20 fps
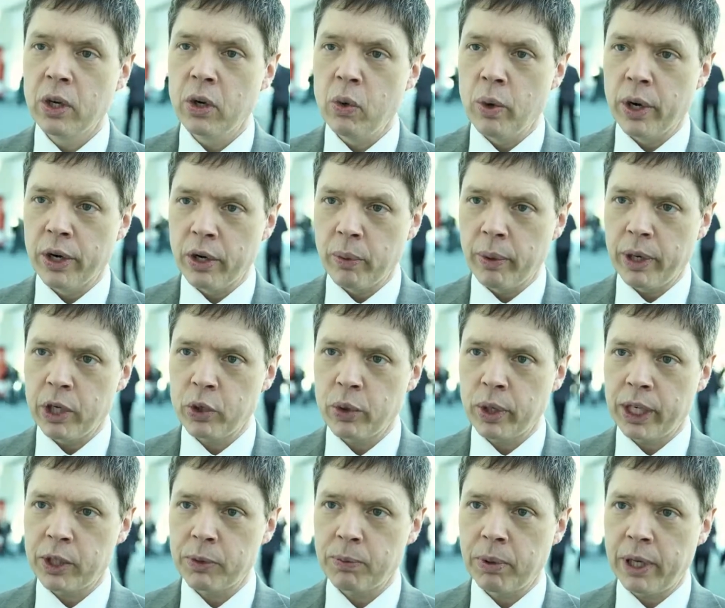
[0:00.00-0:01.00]
who underwent
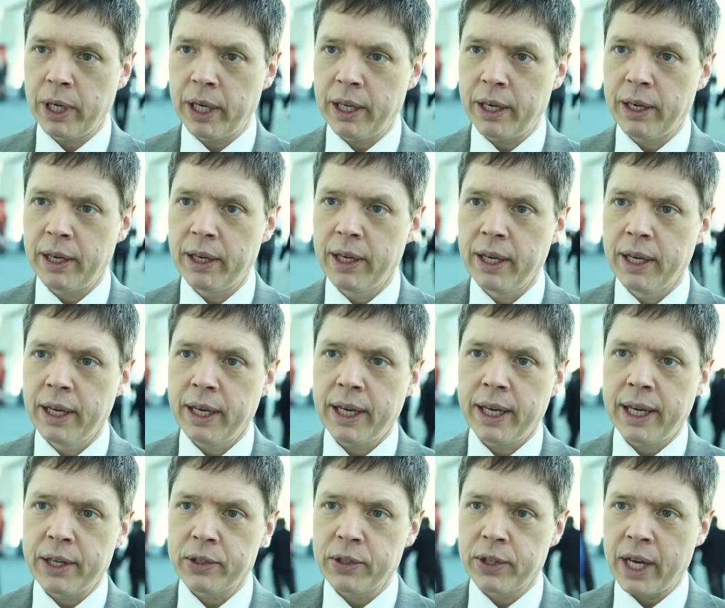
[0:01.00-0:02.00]
transplant
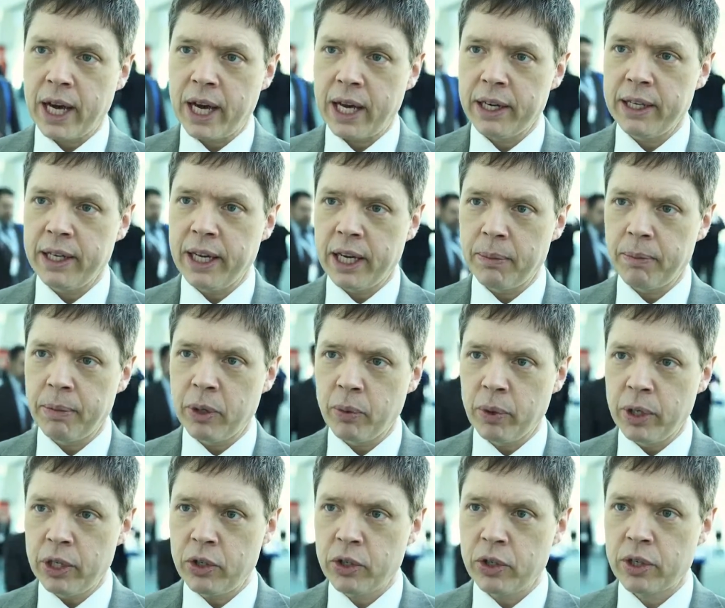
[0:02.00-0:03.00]
has not yet been
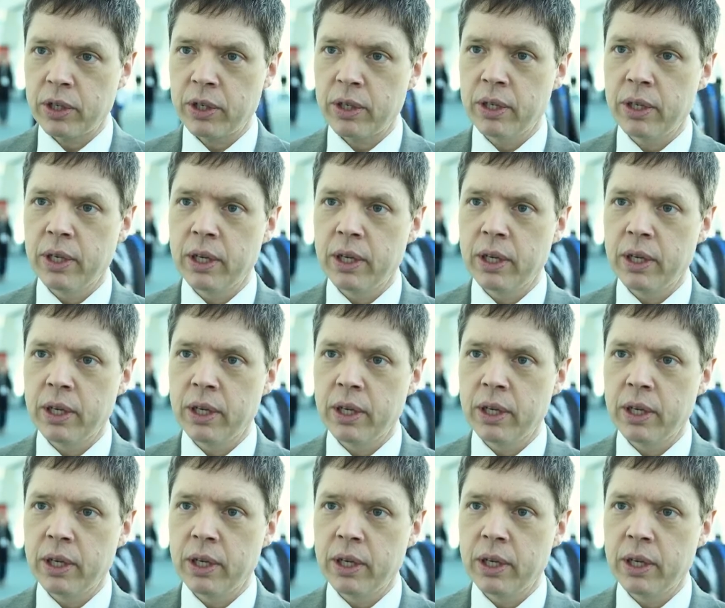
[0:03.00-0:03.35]
reached.